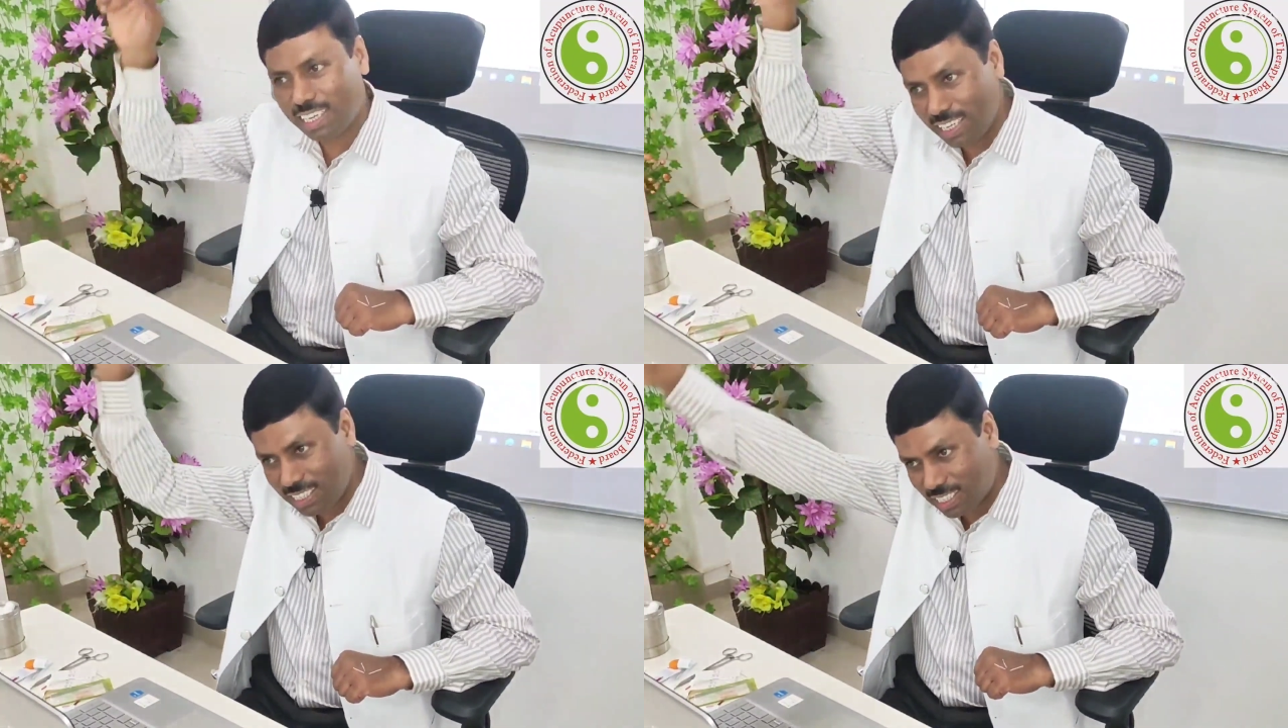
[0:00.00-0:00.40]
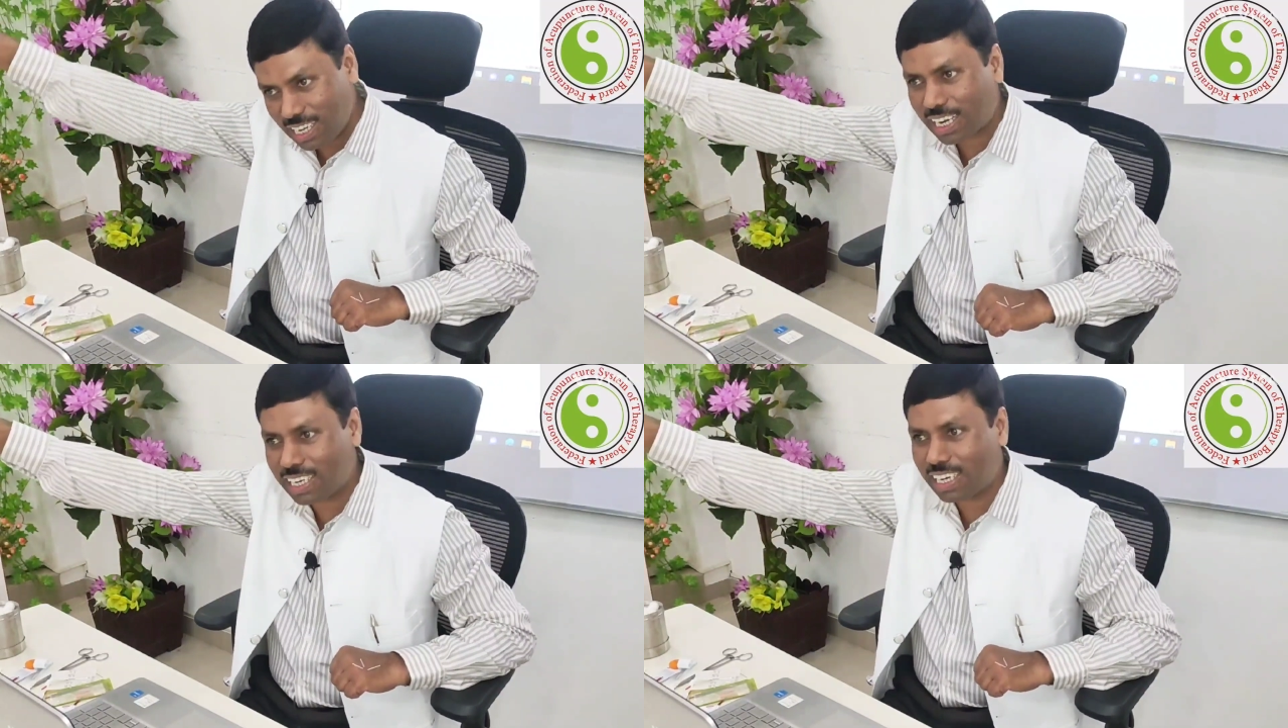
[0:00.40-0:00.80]
His
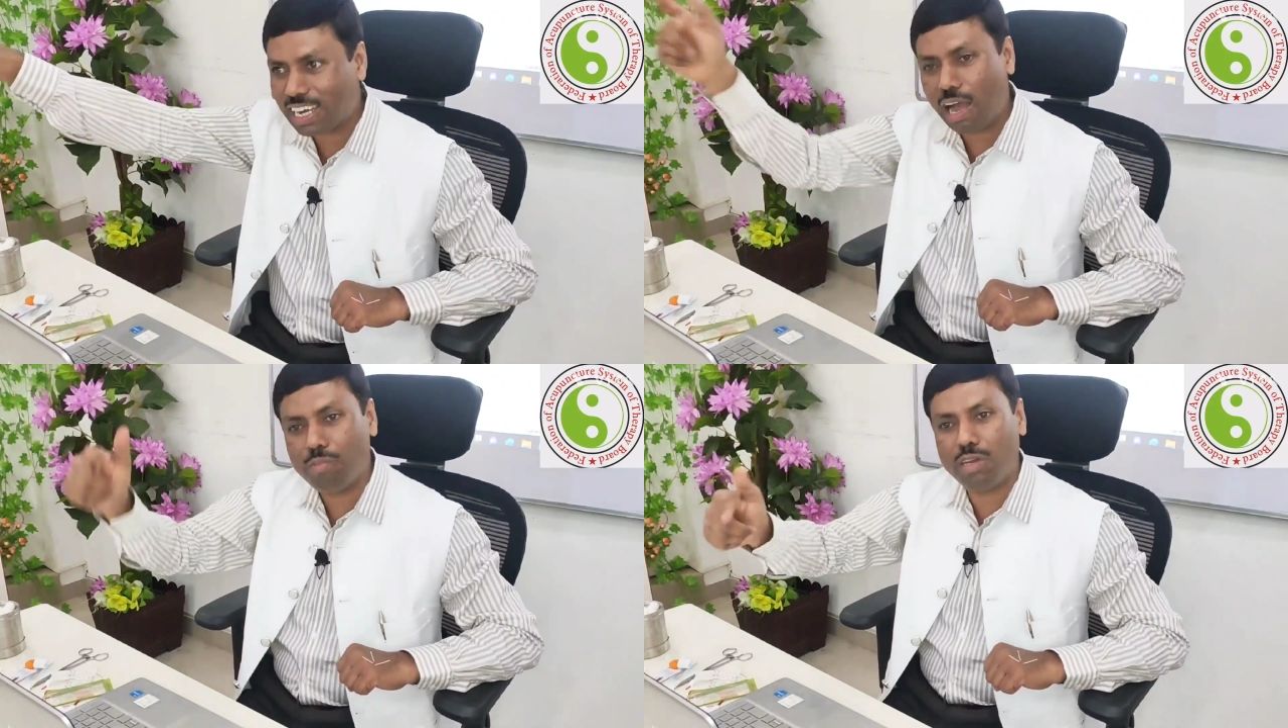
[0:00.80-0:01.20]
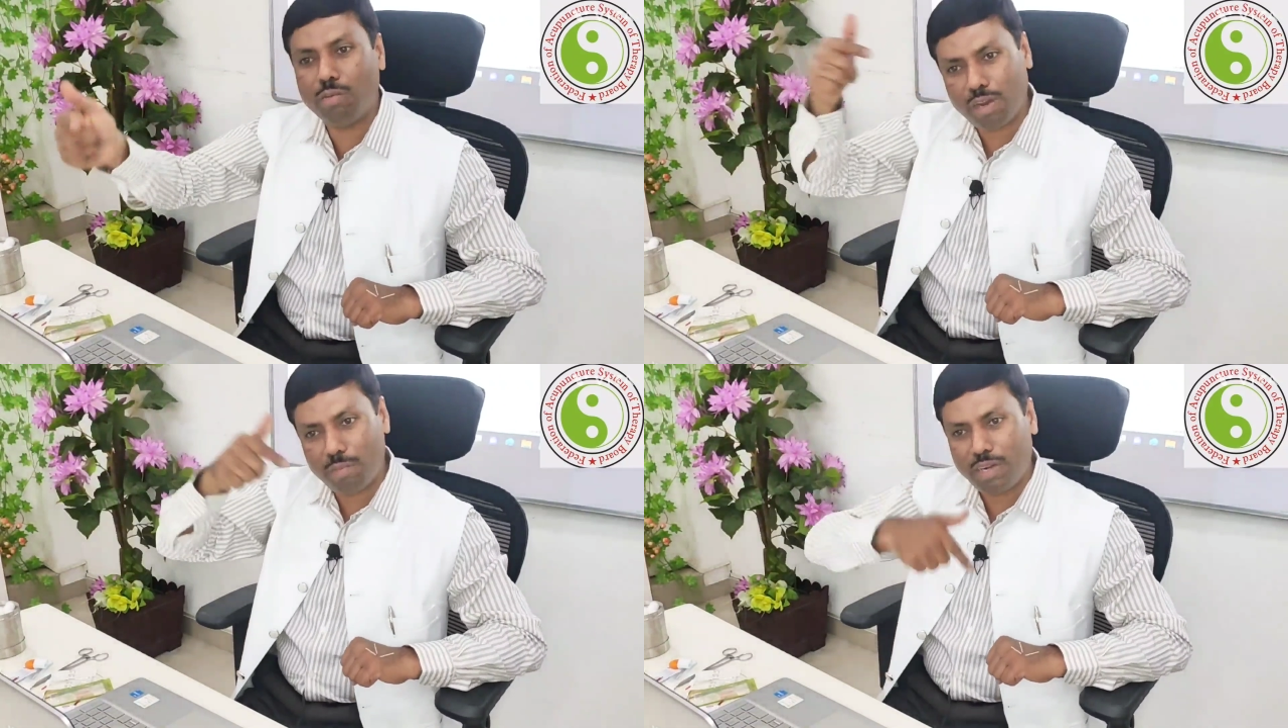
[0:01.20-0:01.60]
technique I am
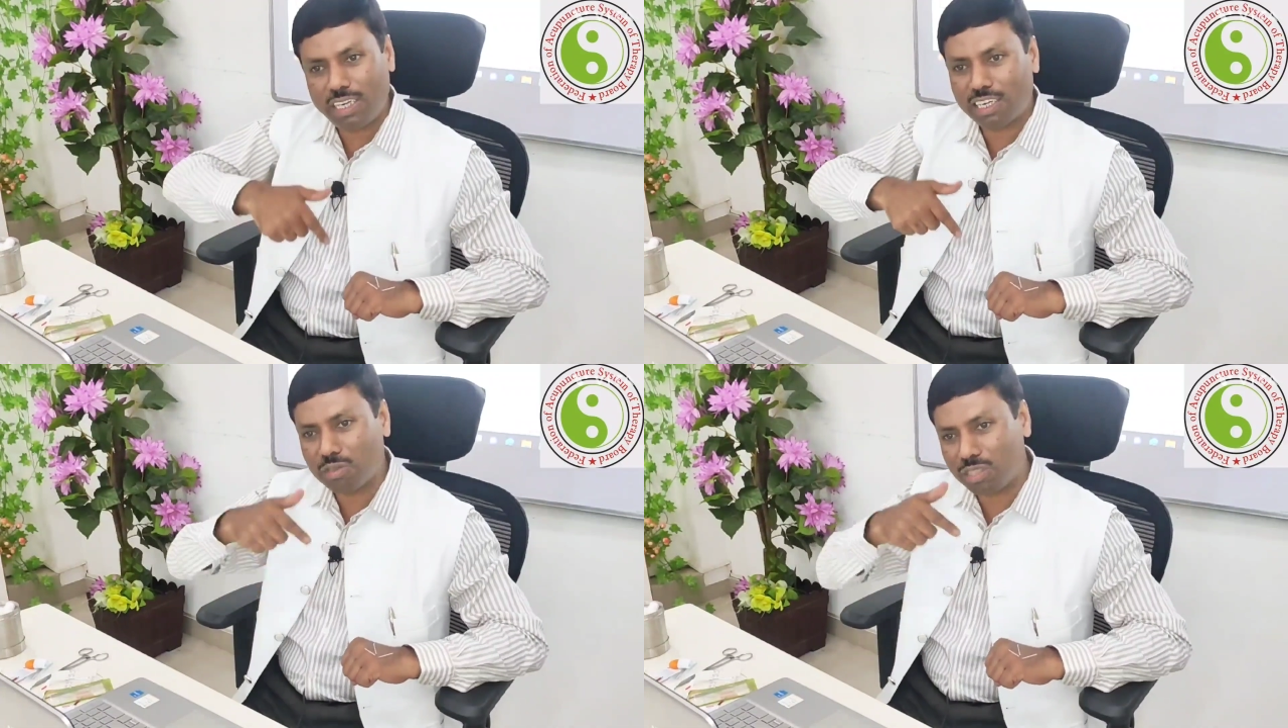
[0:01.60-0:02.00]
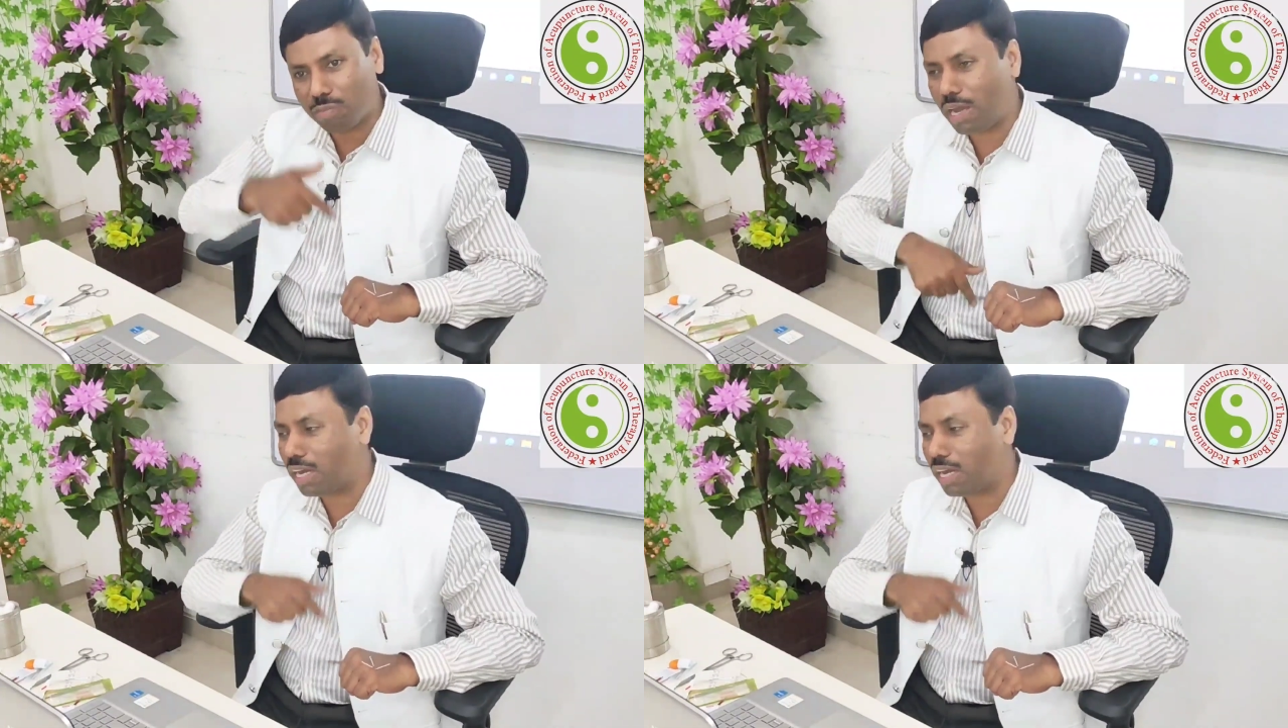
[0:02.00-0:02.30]
implementing to the